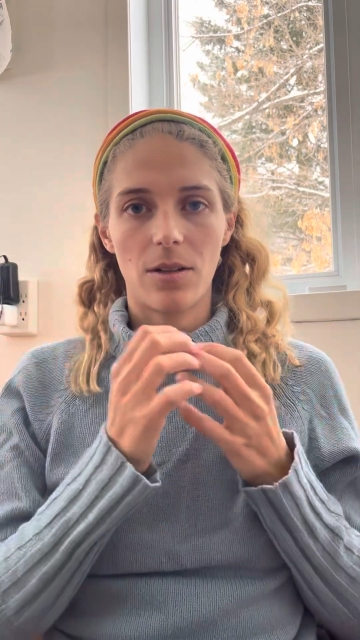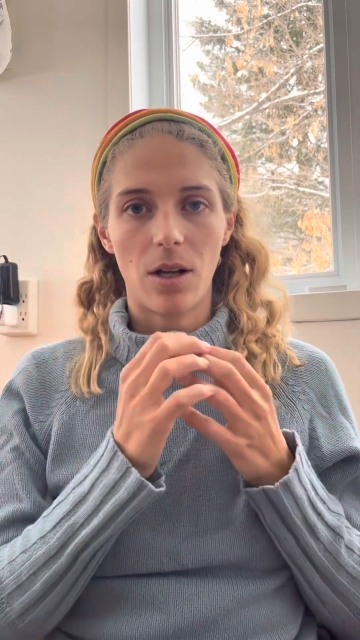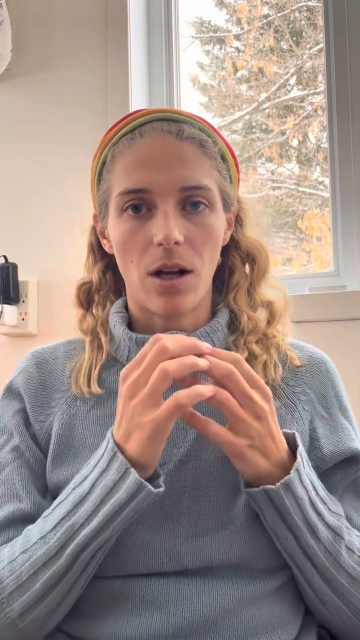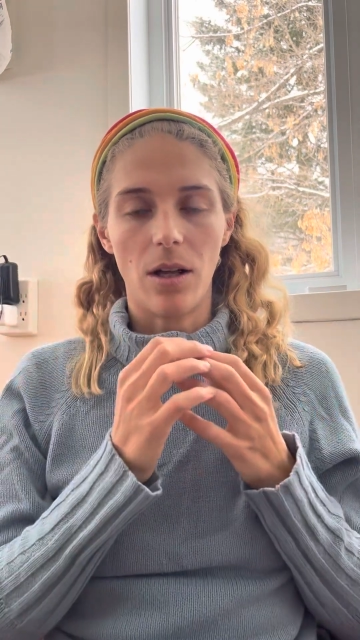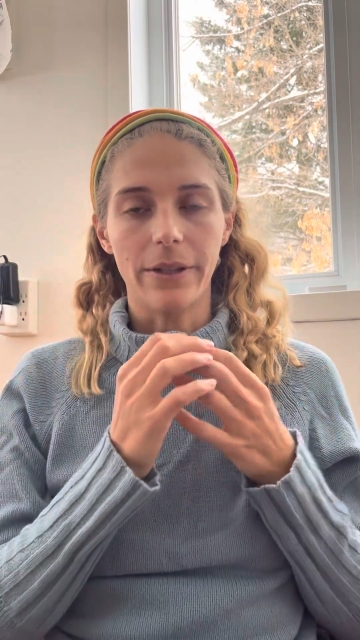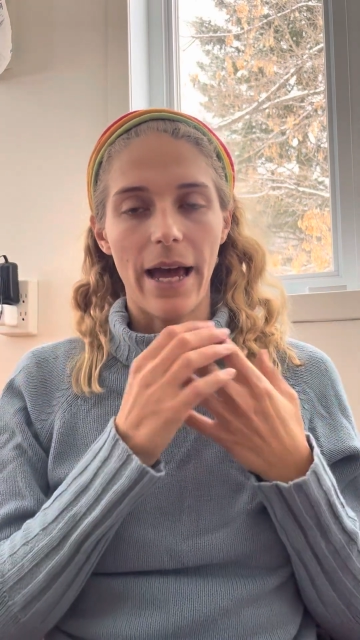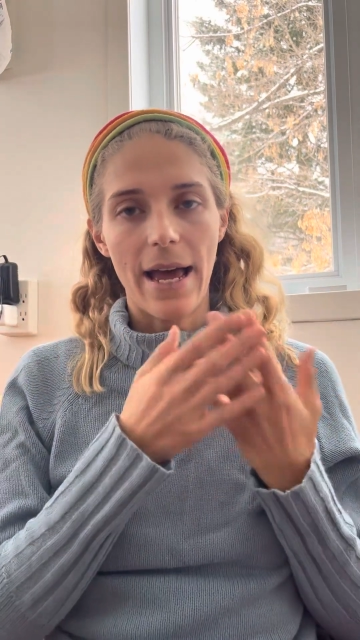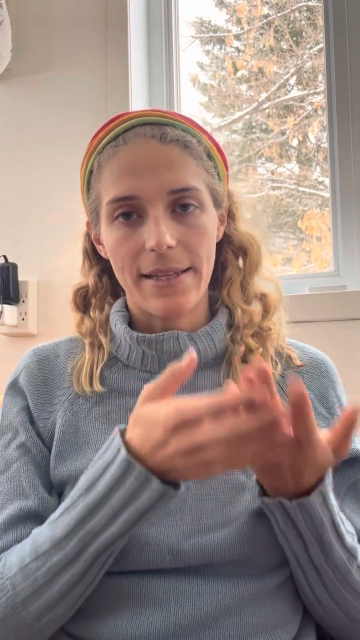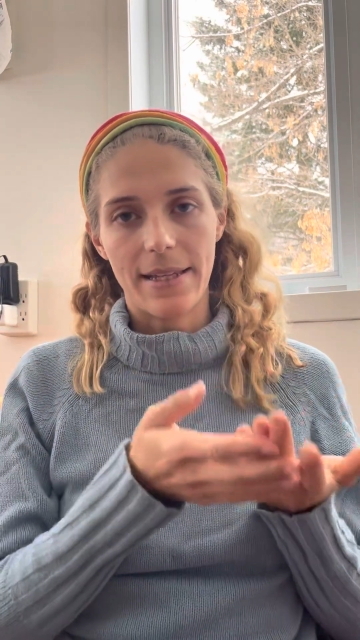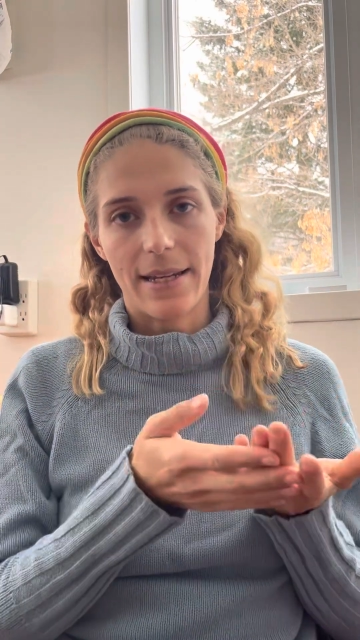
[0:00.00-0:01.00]
called
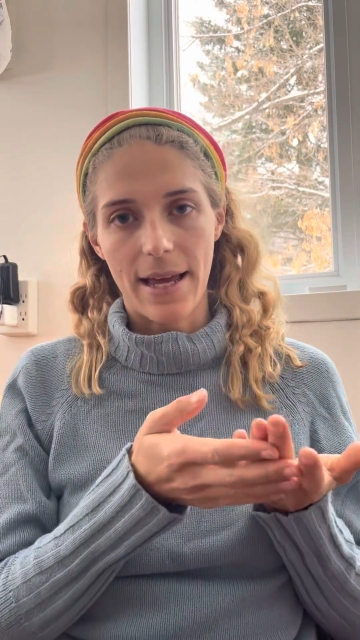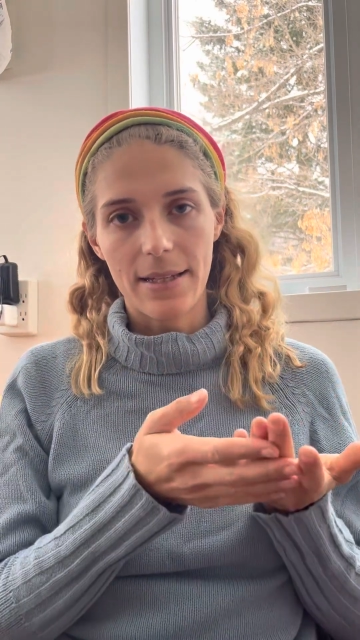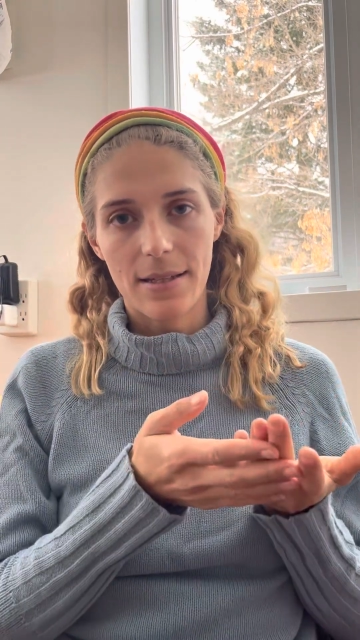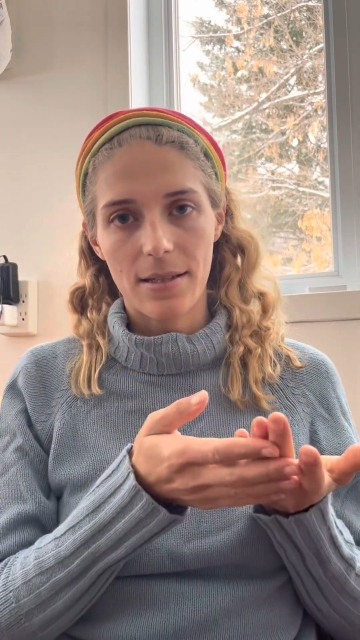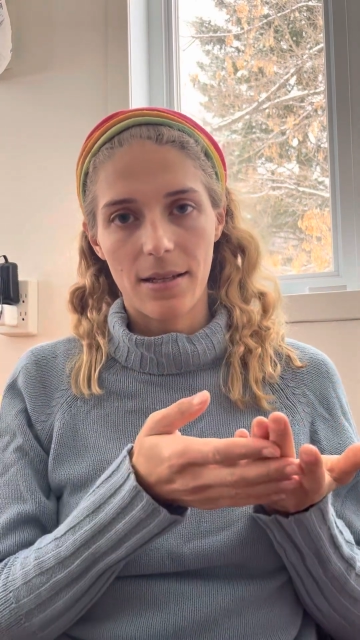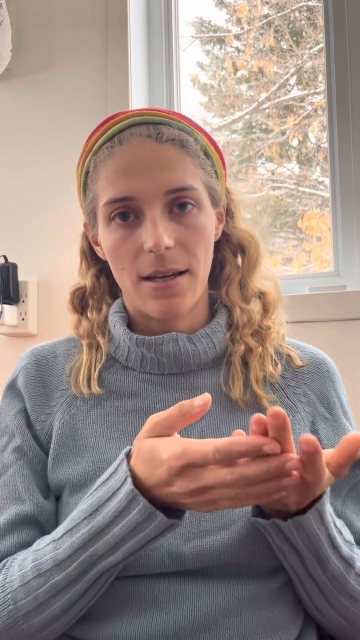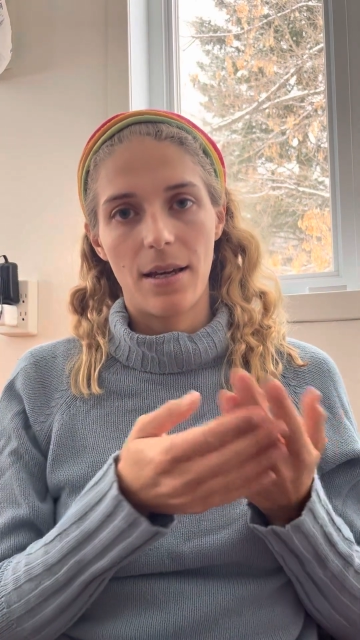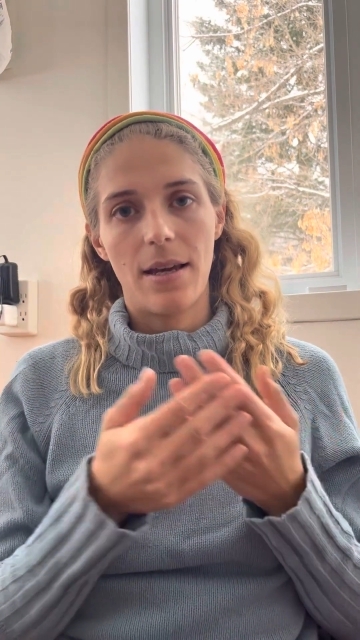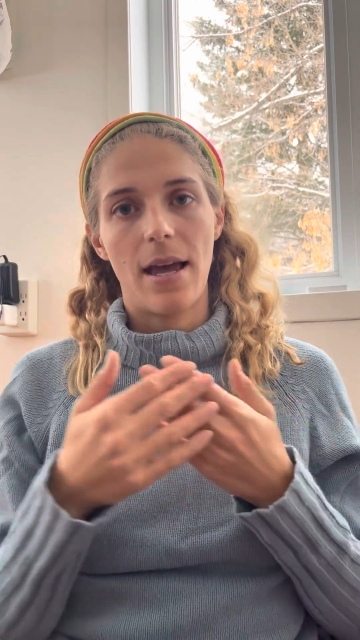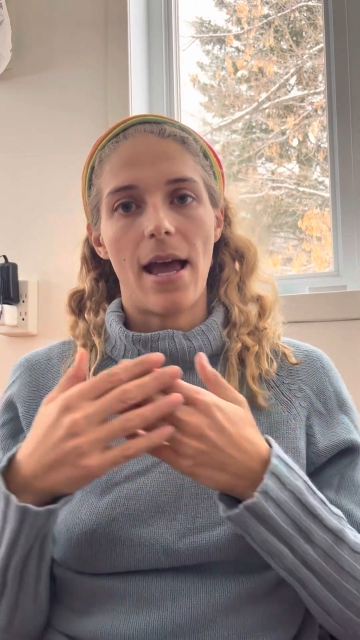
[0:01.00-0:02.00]
SNS
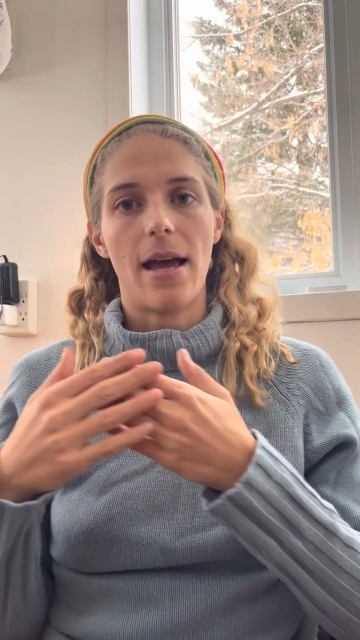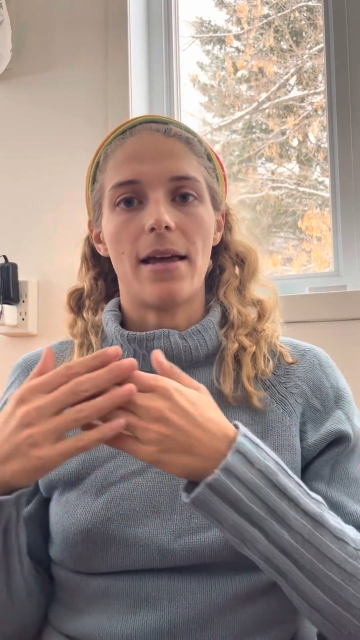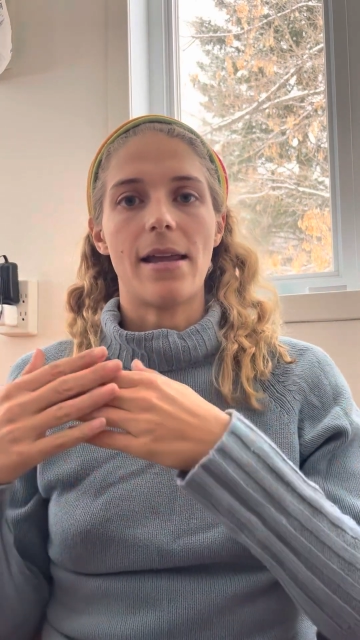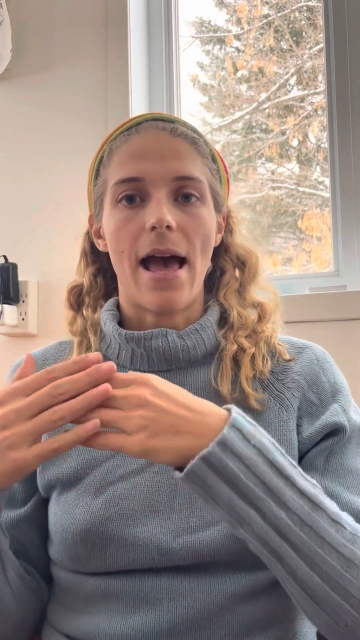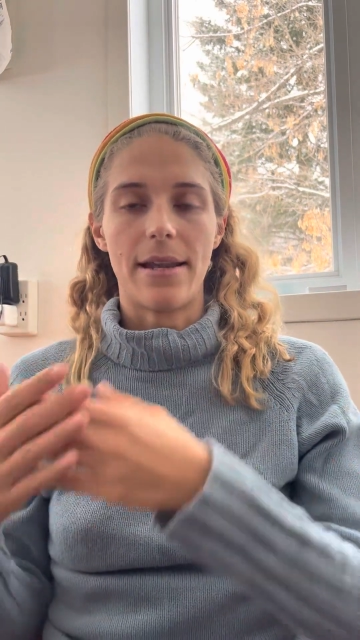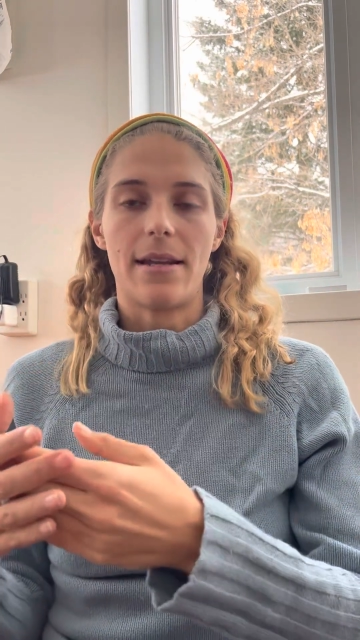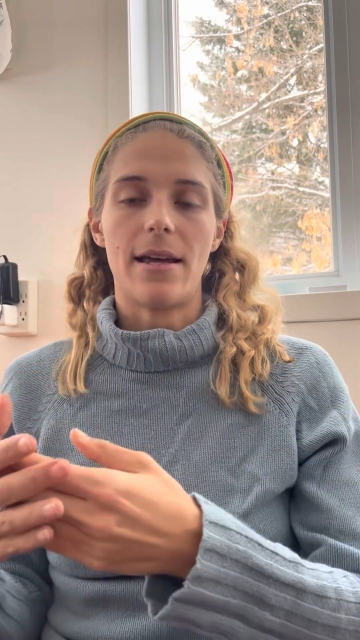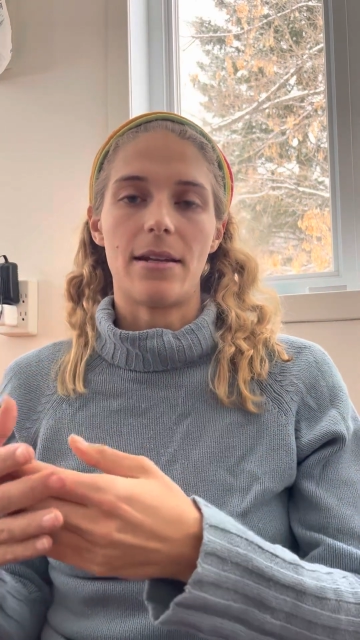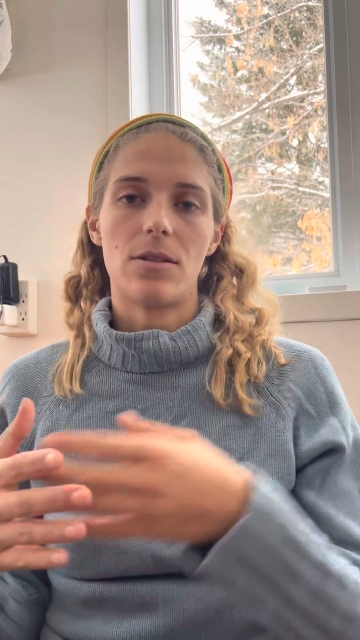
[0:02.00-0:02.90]
and NNN.